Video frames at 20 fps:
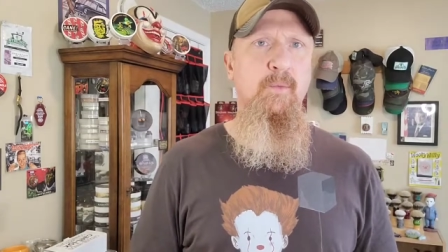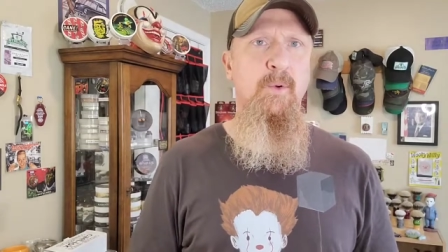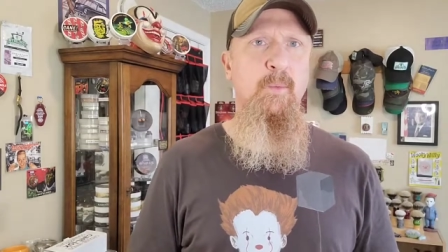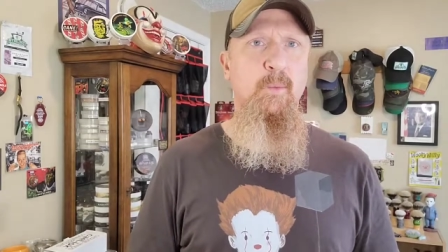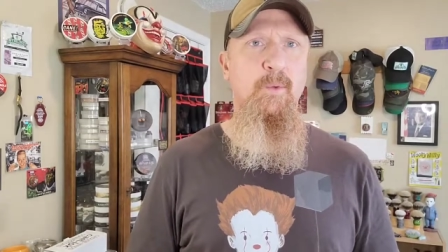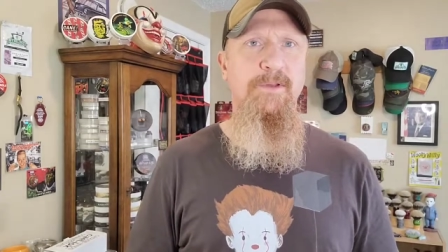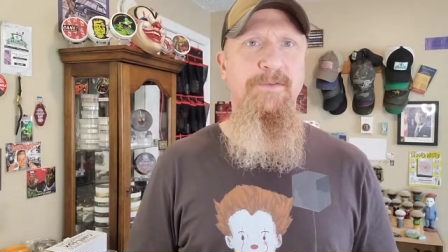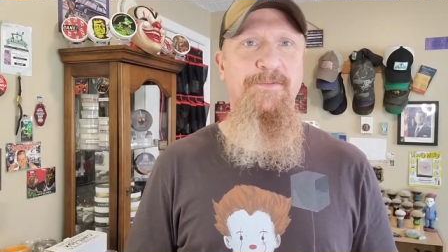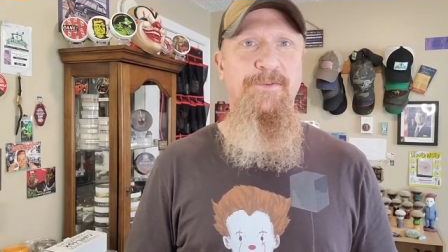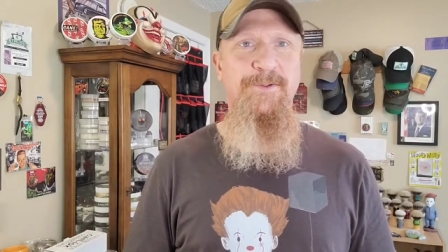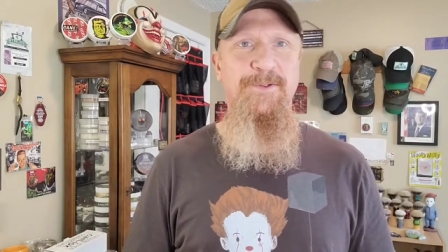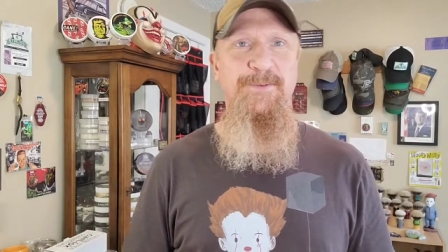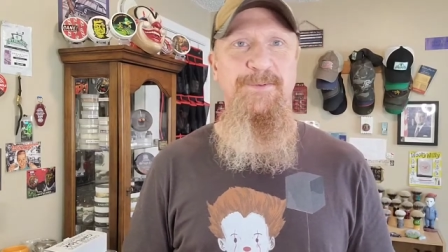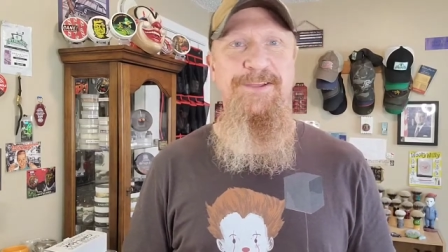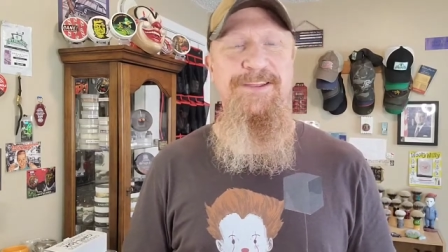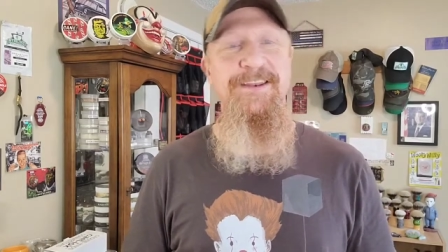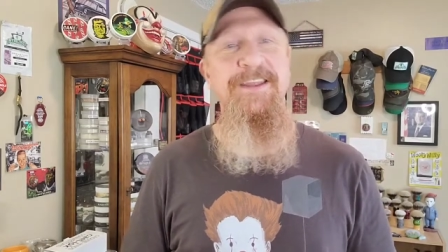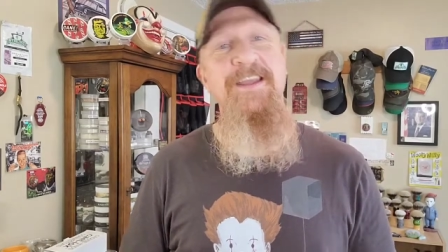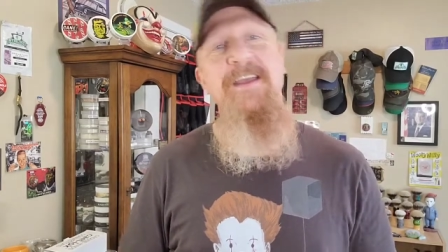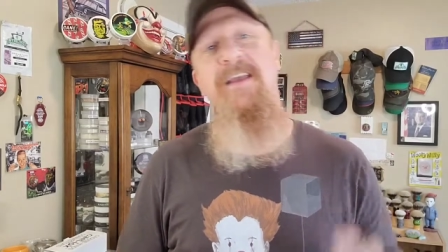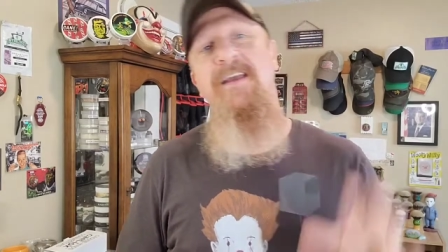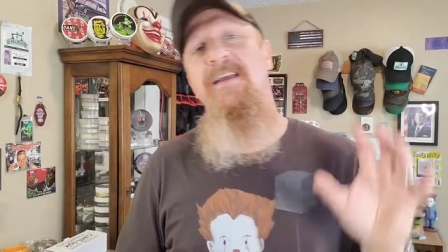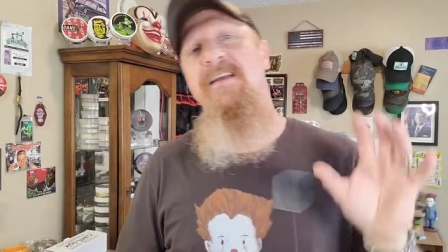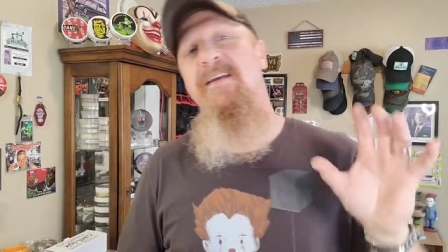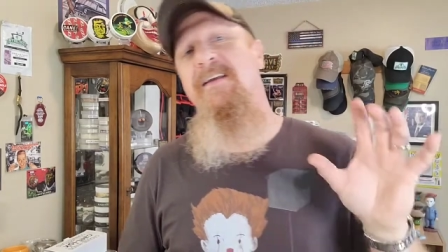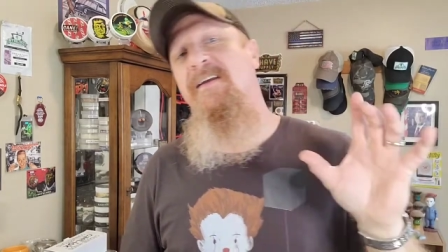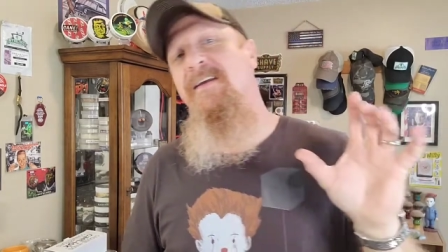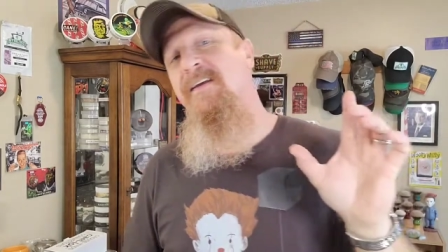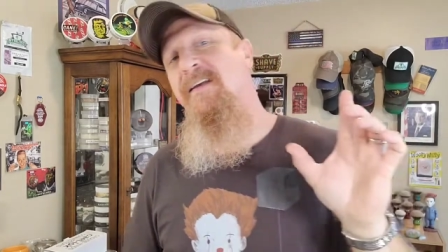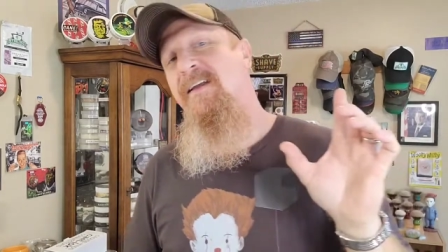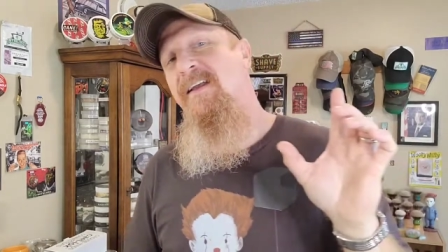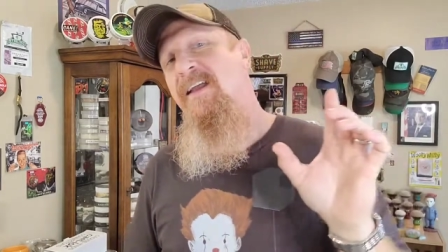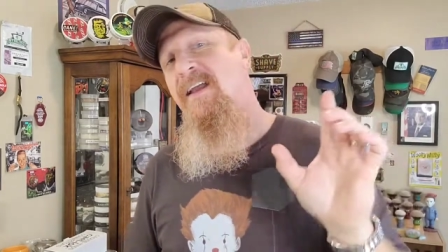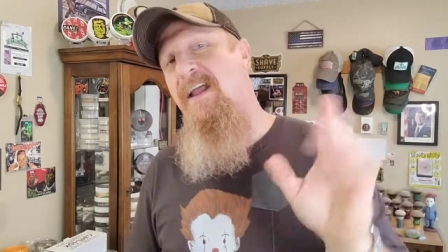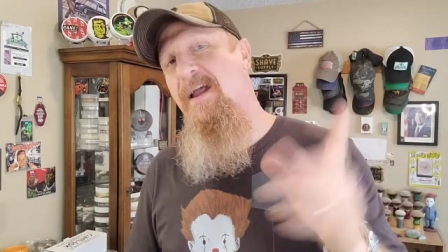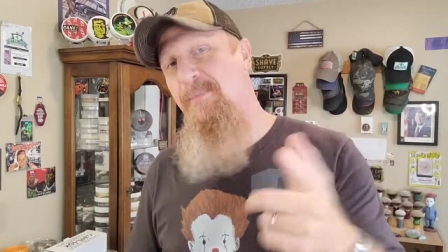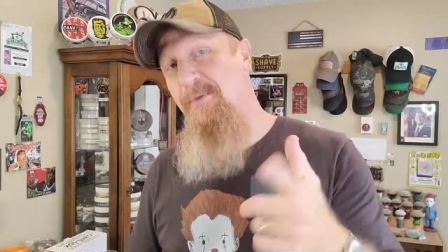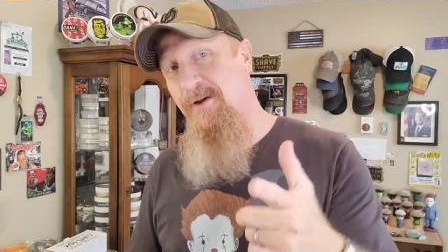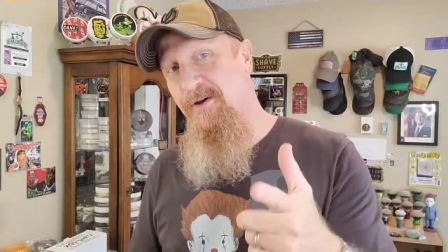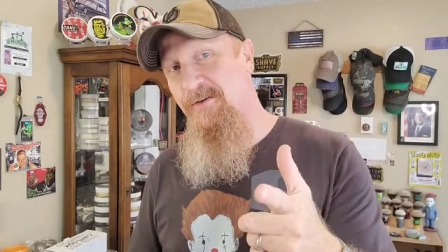Wormwood for the win.
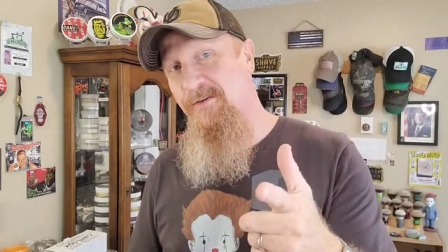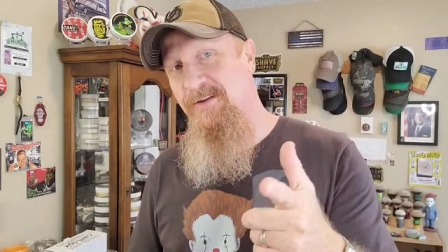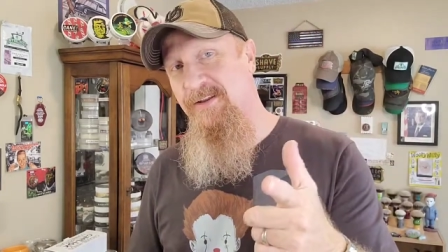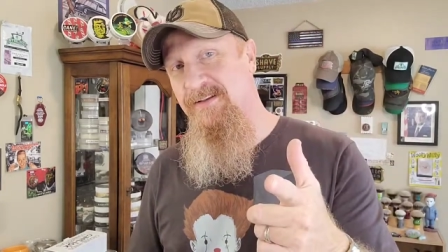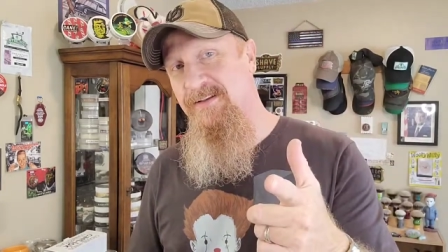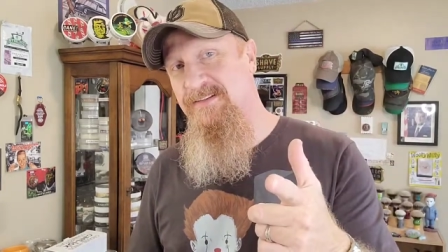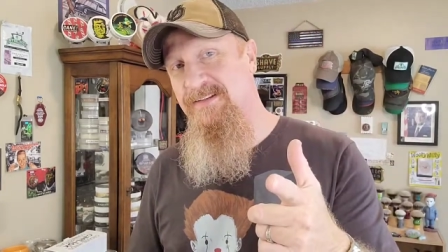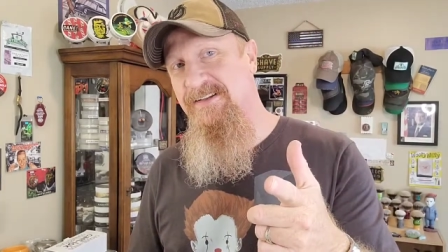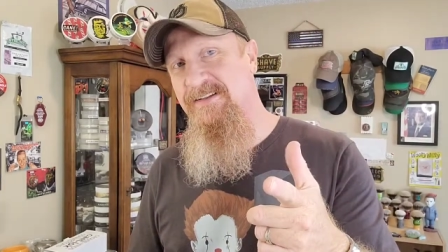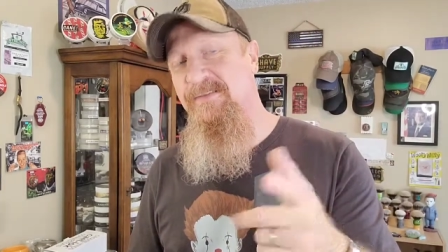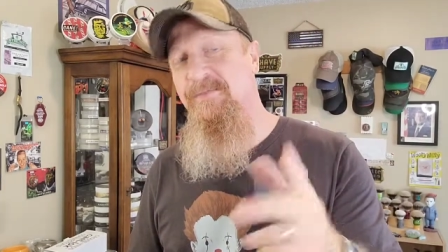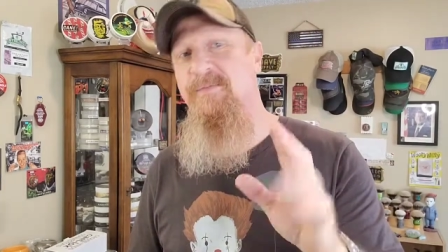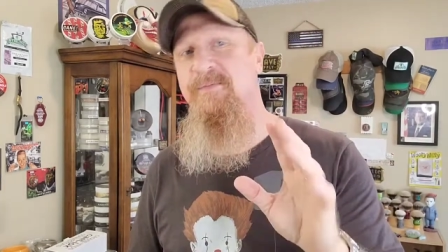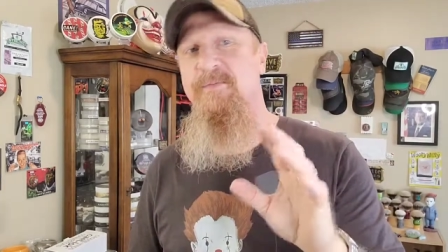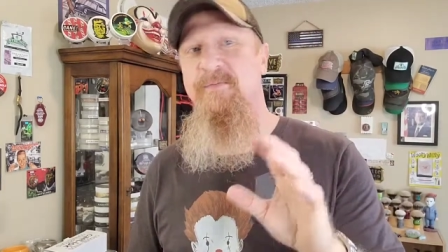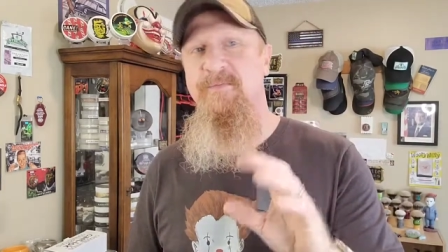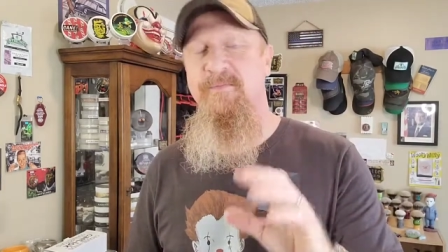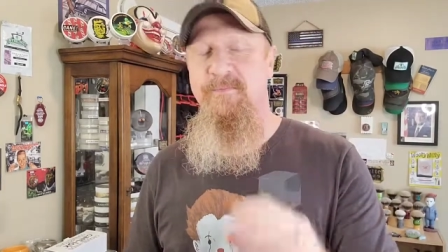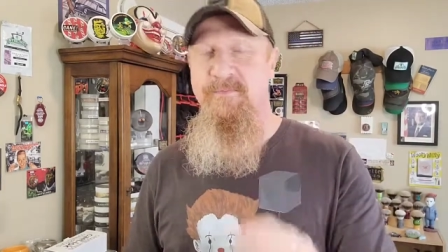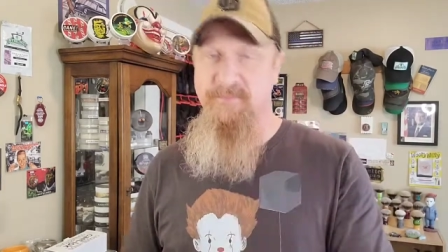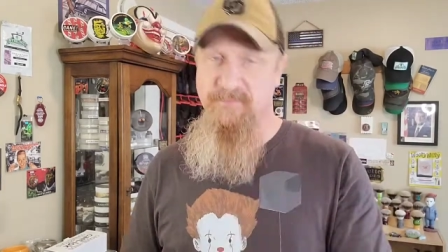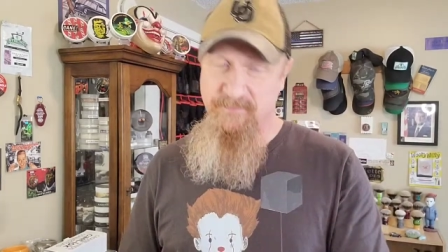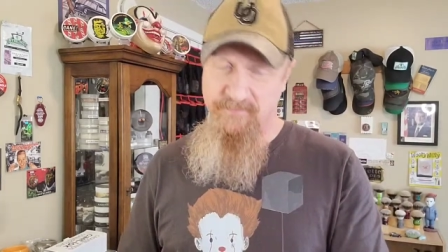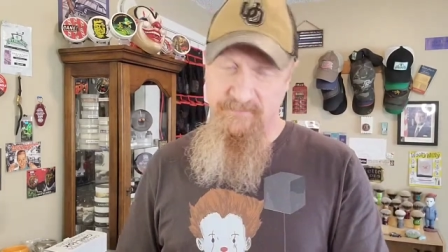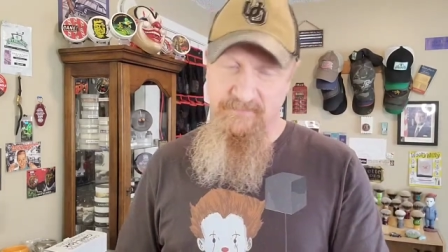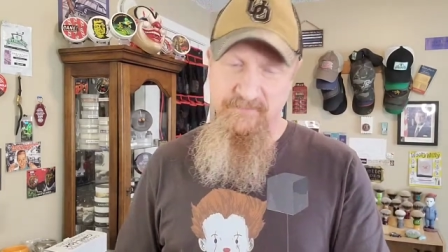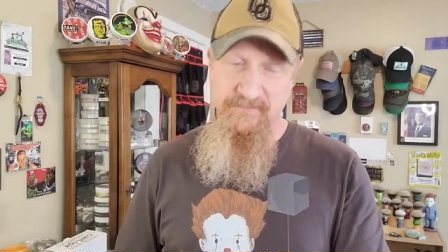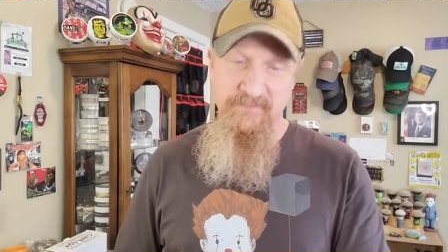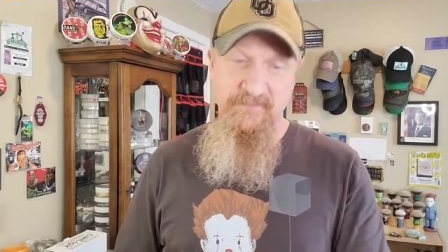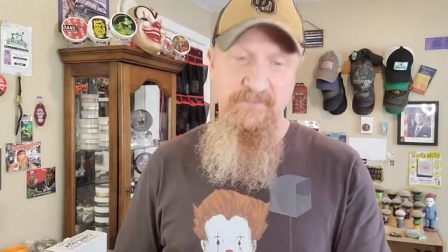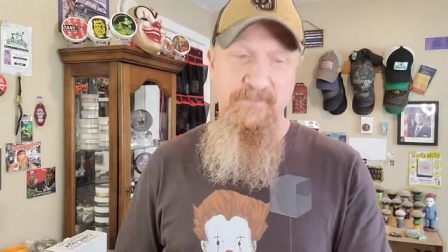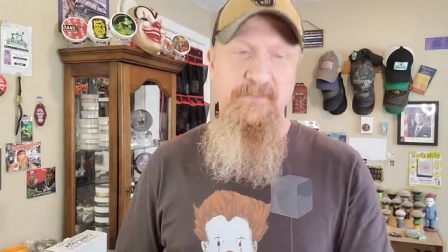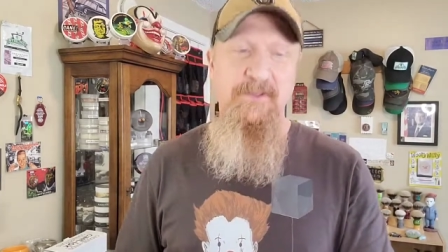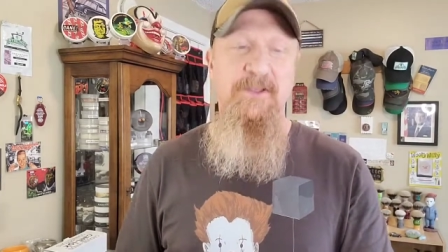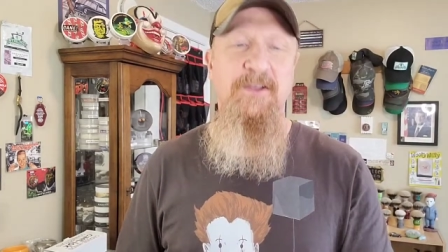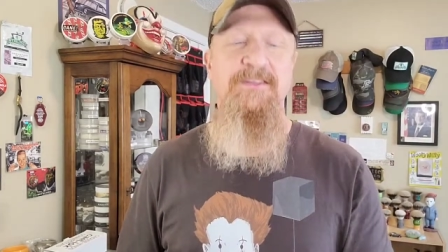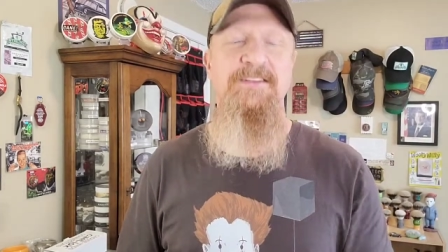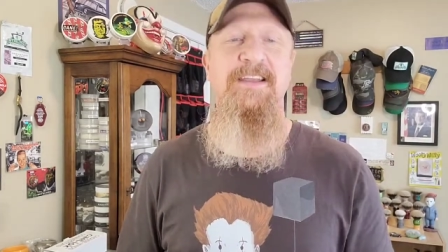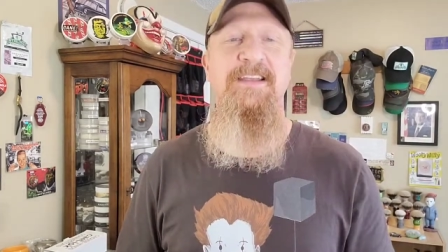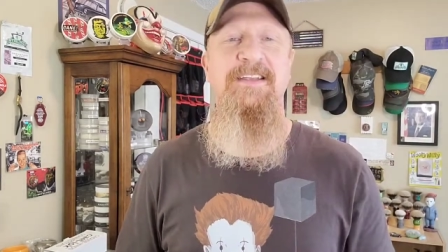Happy holidays.
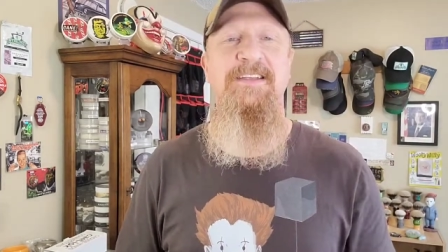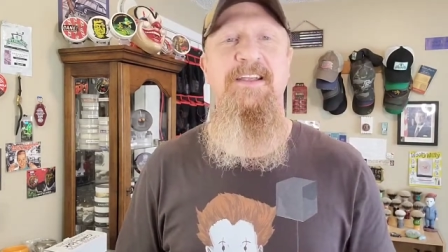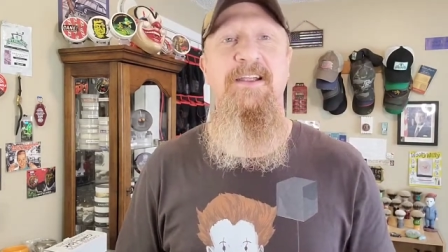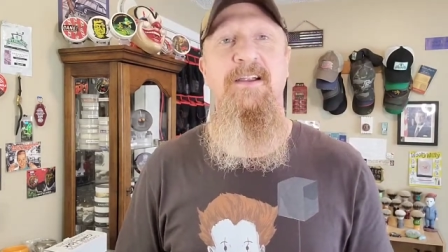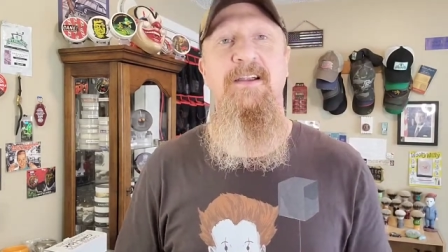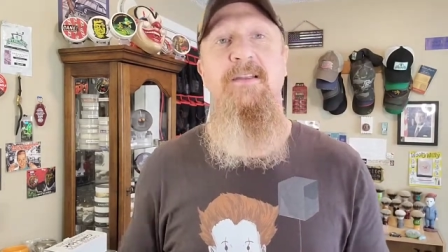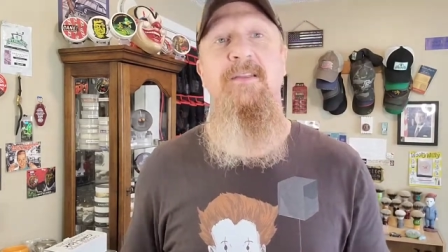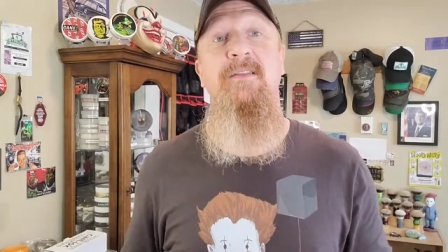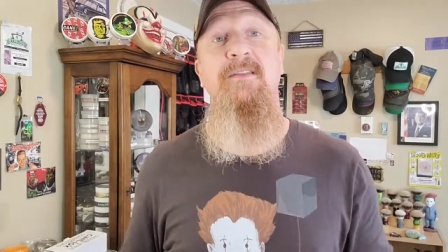Y'all take care.